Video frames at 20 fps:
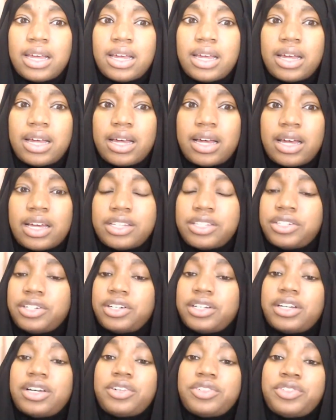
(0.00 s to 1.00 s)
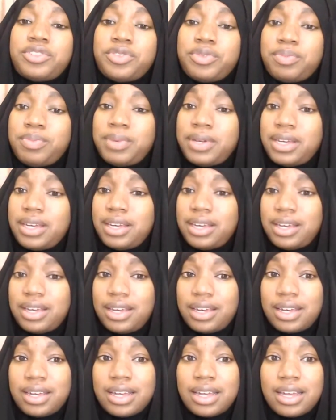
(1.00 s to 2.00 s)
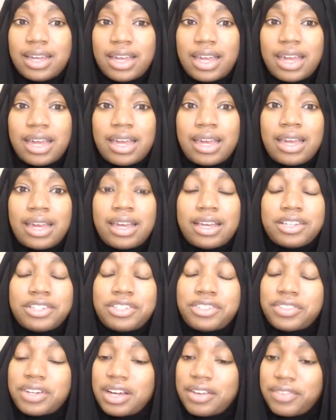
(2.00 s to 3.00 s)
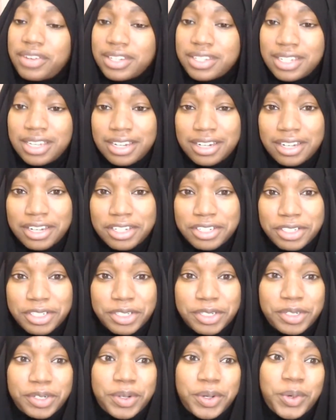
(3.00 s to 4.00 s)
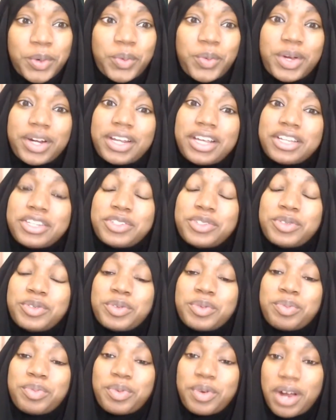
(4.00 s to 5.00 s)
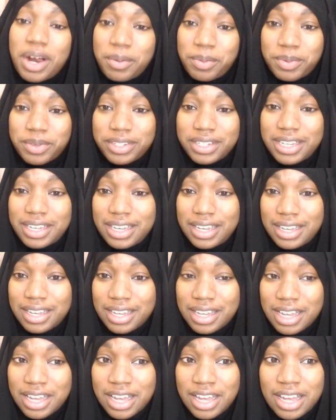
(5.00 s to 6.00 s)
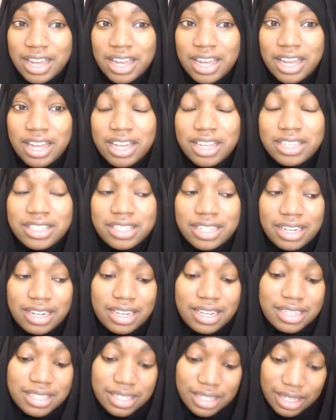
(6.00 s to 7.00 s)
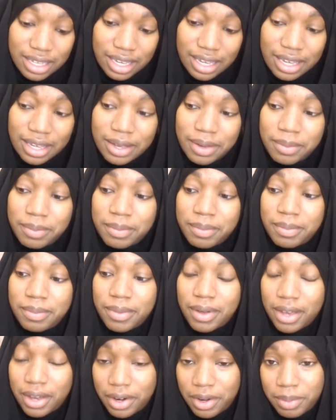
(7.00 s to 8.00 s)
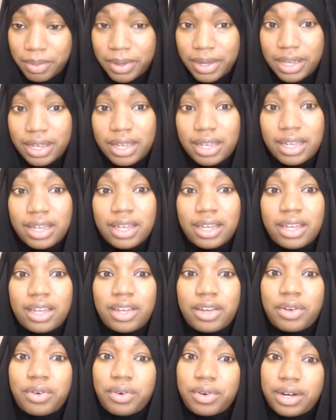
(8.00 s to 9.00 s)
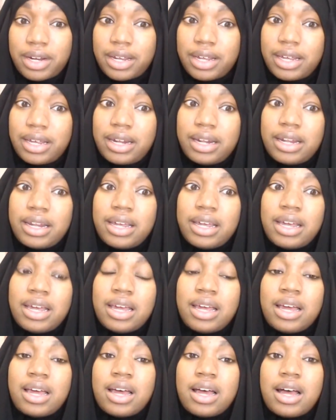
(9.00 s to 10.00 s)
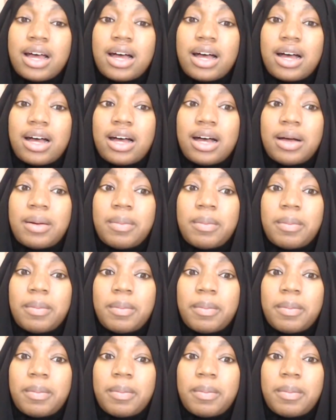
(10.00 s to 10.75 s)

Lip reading: I turned out to be a striving teenager wanting to properly study Islam, Arabic, and Quran, um,